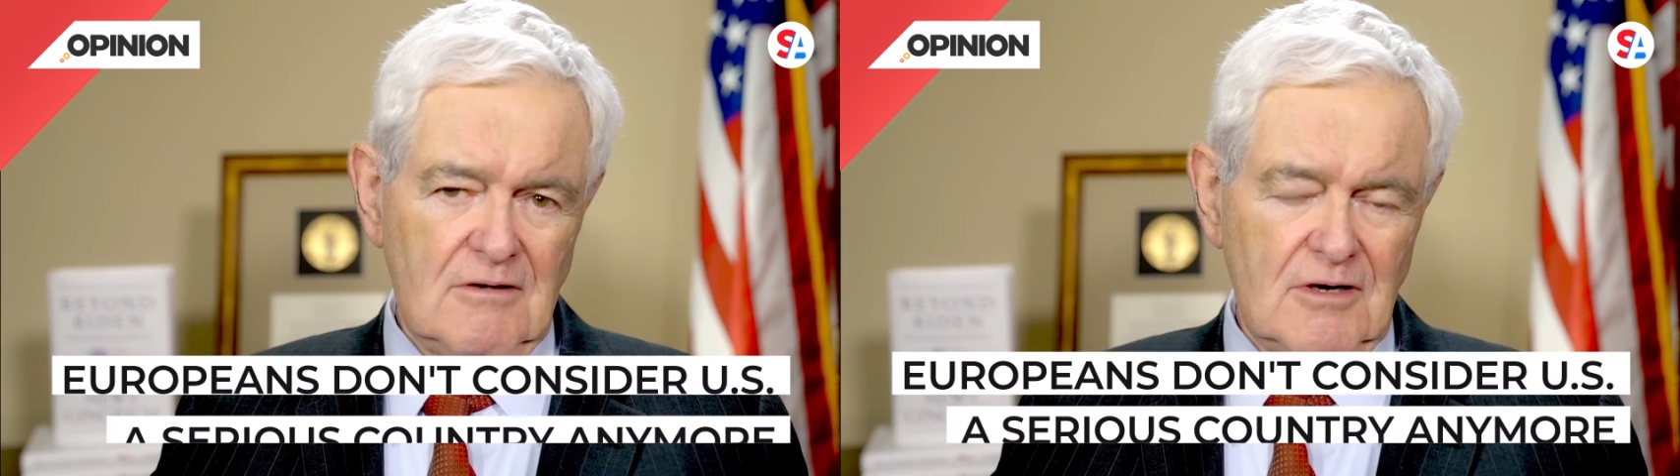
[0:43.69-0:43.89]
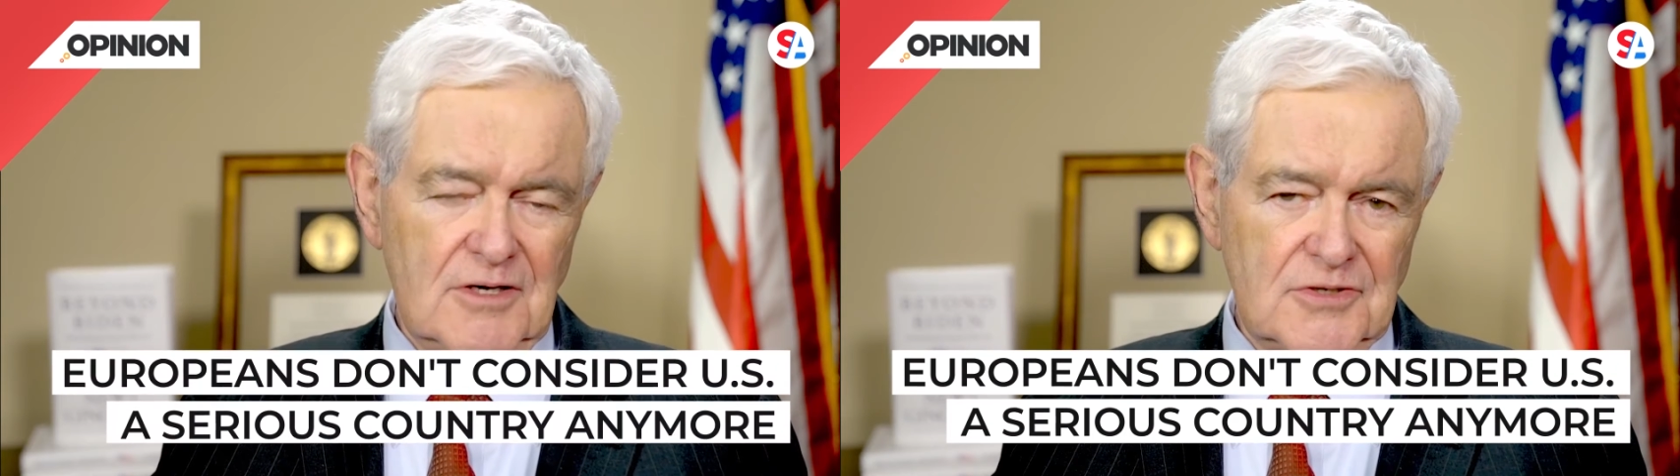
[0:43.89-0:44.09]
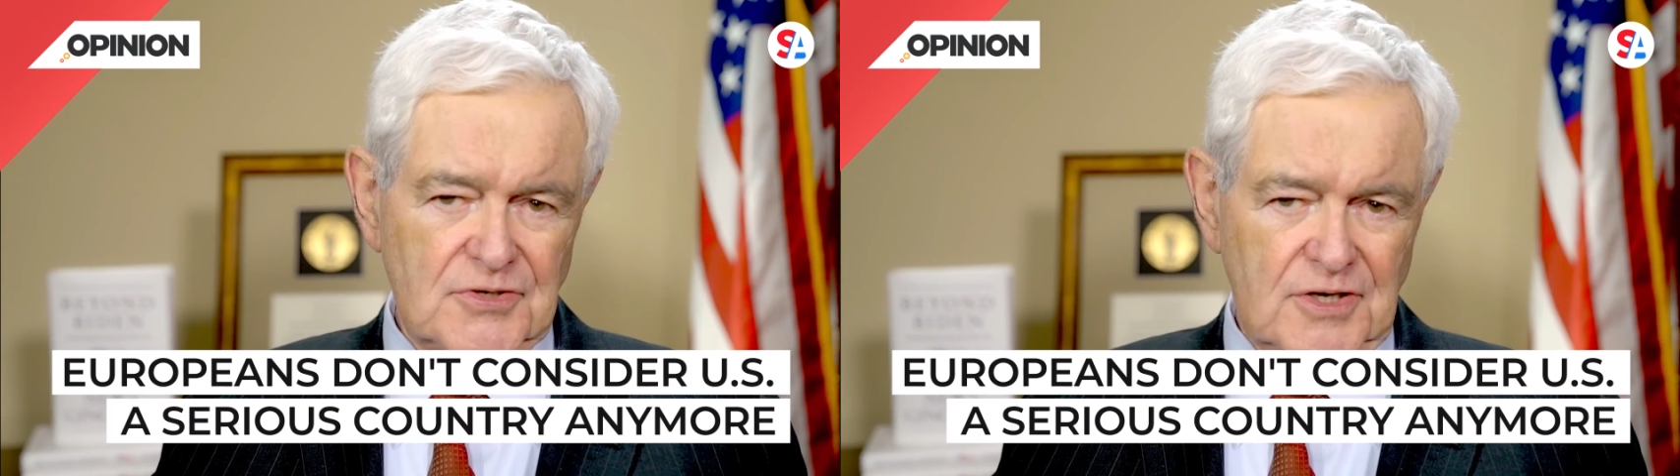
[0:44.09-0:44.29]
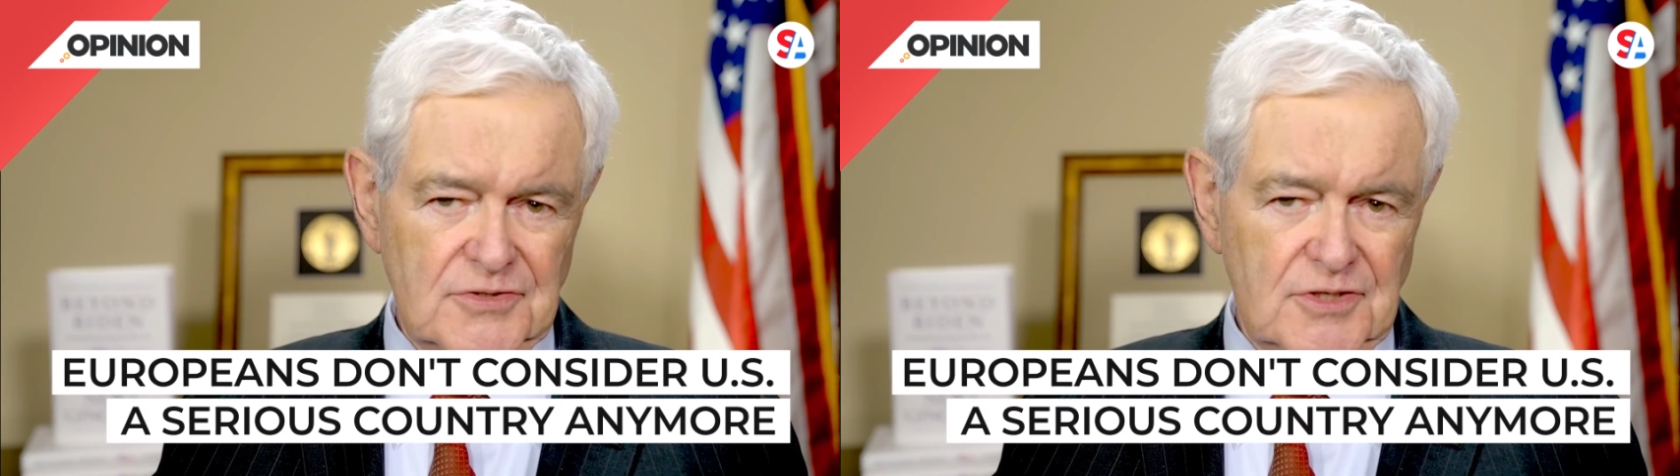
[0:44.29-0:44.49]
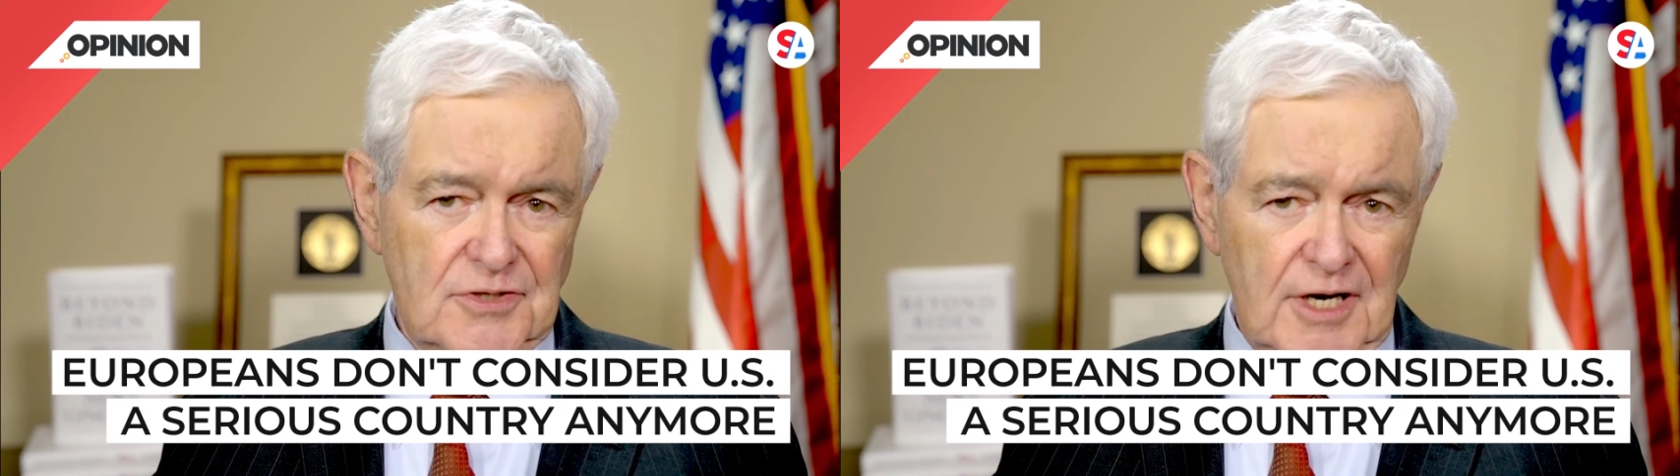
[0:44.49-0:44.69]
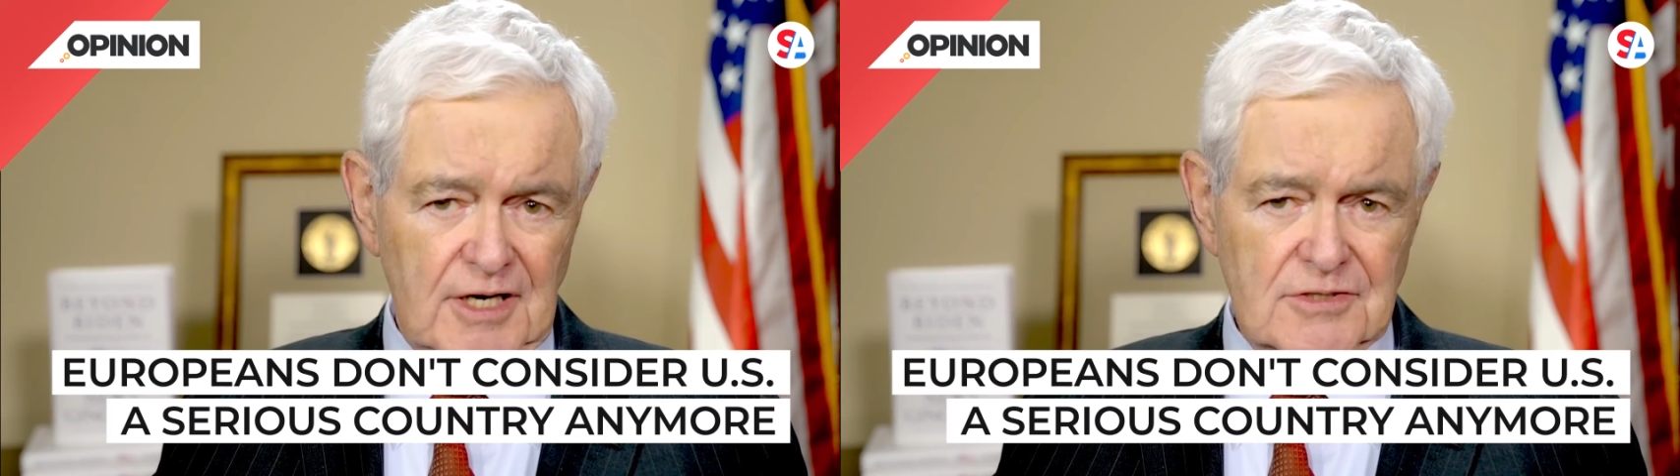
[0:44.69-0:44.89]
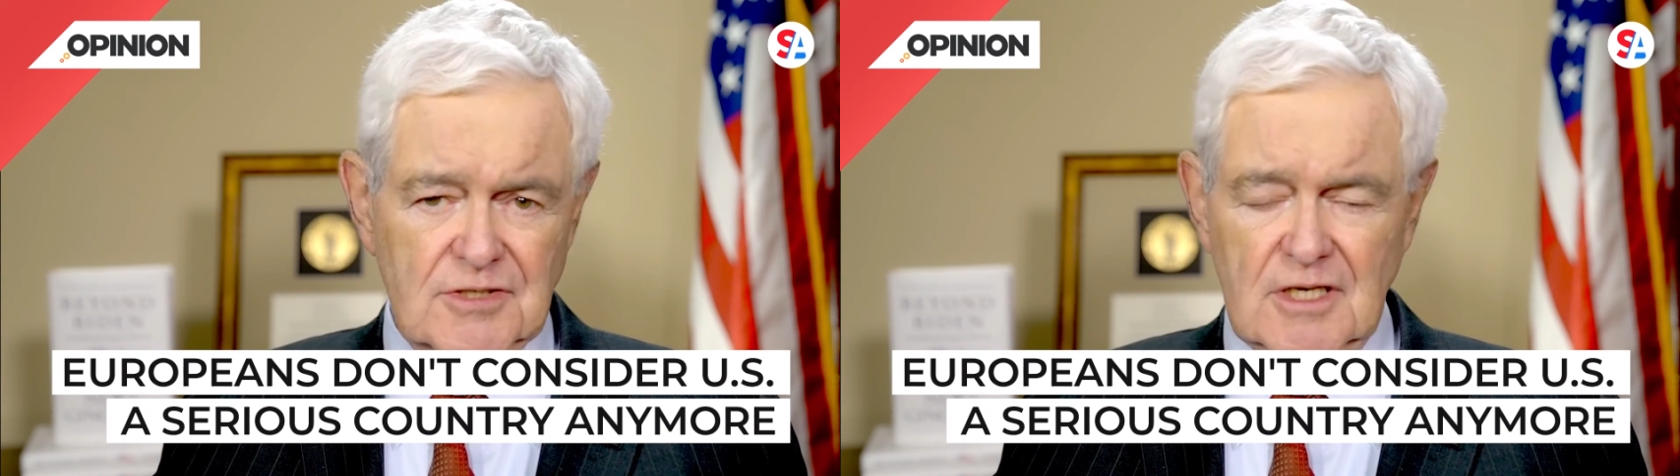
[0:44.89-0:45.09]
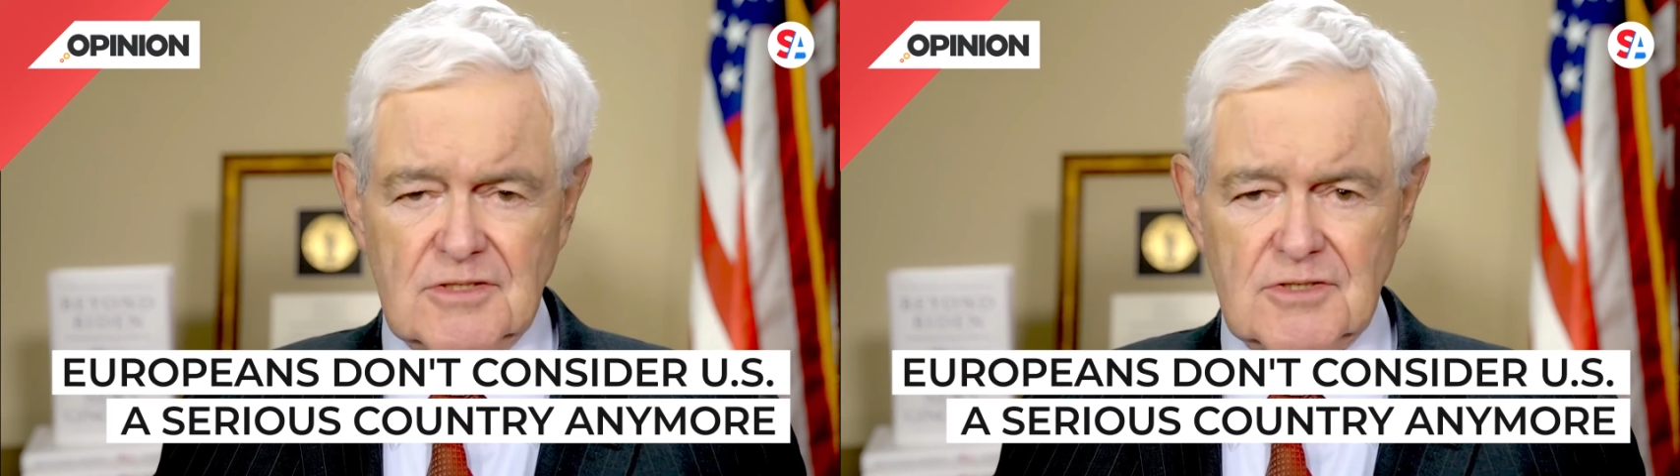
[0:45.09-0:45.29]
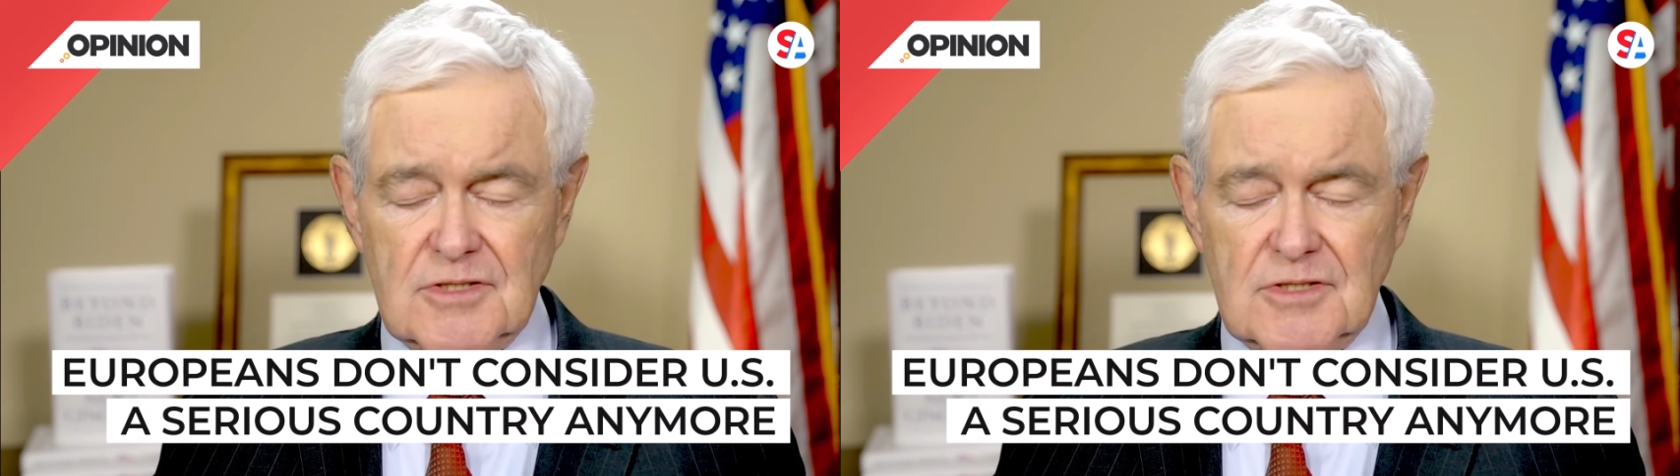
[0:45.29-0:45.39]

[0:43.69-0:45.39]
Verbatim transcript: on a sense that the United States